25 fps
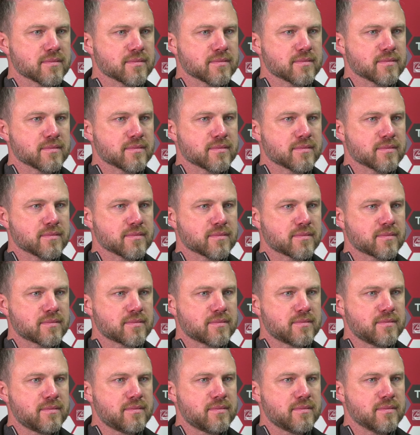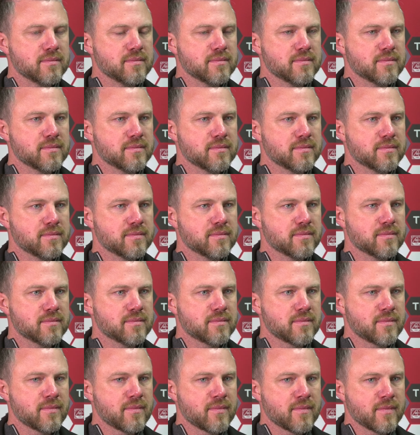to the sort of form you were in before
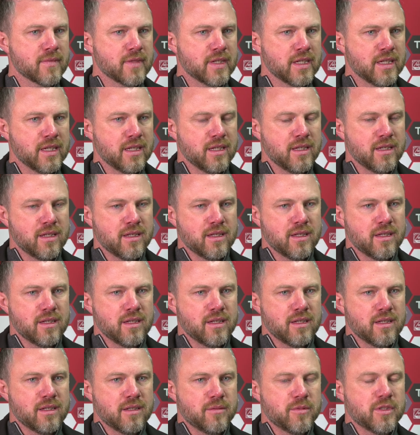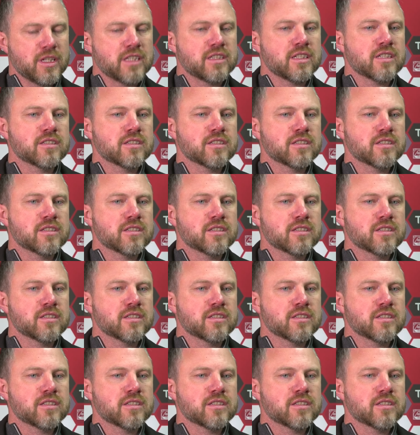that,